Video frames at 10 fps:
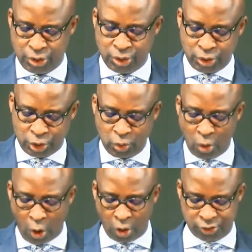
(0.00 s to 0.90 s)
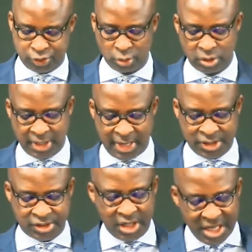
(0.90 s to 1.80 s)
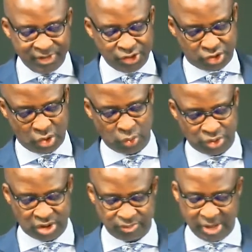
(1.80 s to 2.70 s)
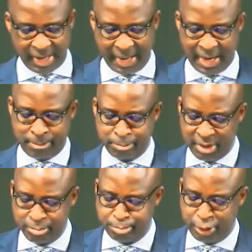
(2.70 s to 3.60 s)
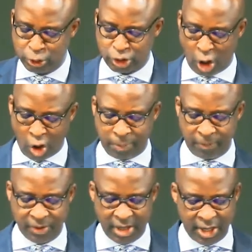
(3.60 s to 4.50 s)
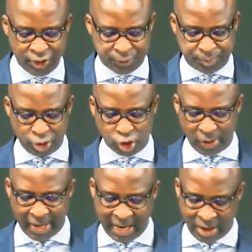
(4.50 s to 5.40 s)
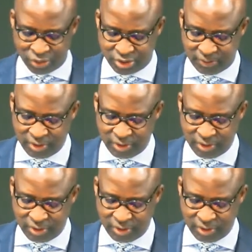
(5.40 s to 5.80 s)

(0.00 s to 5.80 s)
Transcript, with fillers: You also, as living stones, are being built up a spiritual house,